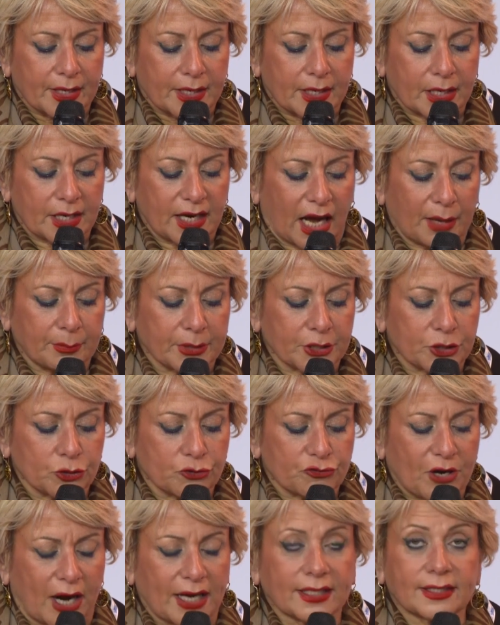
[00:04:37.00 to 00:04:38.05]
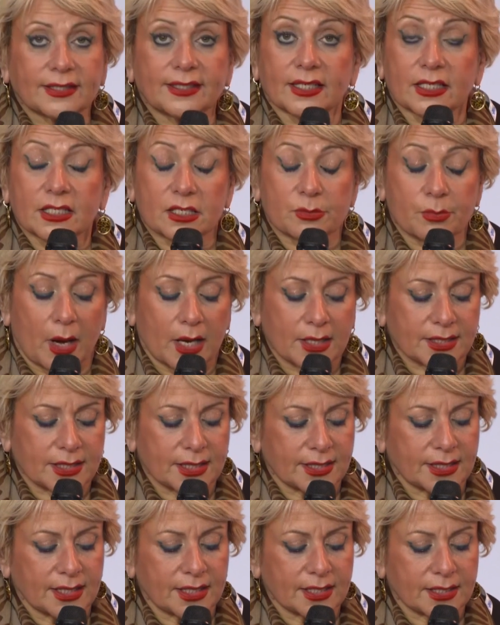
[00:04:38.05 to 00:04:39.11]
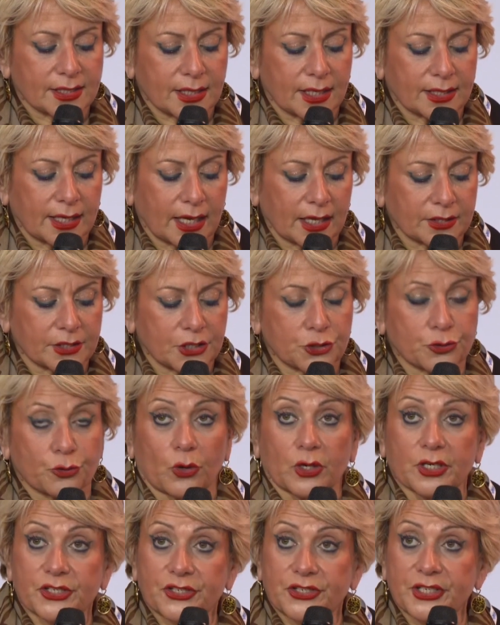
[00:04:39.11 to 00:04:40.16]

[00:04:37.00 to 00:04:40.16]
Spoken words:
climate neutrality and smart cities, and healthy soils.